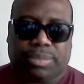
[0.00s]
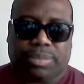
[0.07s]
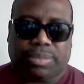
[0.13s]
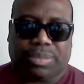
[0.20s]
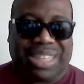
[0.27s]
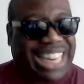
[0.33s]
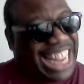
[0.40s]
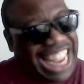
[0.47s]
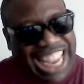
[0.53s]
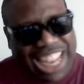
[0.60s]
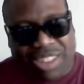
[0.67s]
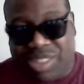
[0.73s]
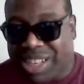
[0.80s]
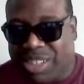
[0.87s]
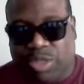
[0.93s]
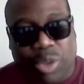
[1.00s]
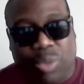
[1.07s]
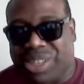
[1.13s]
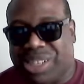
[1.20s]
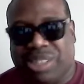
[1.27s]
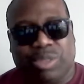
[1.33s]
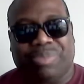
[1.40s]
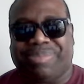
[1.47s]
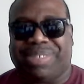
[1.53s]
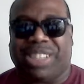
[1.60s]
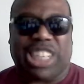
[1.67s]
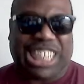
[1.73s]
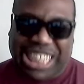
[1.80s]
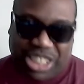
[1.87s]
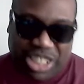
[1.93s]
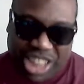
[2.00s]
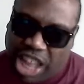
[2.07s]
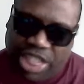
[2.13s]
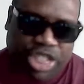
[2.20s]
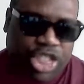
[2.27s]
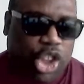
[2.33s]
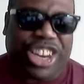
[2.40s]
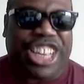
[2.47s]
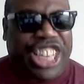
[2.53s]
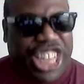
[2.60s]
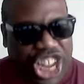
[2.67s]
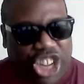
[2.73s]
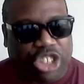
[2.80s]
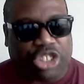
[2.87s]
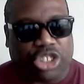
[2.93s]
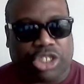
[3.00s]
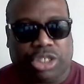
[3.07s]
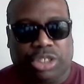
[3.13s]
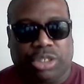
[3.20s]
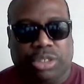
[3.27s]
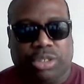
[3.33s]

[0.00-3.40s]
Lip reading: again, I just don't want to be doing this another 30 years.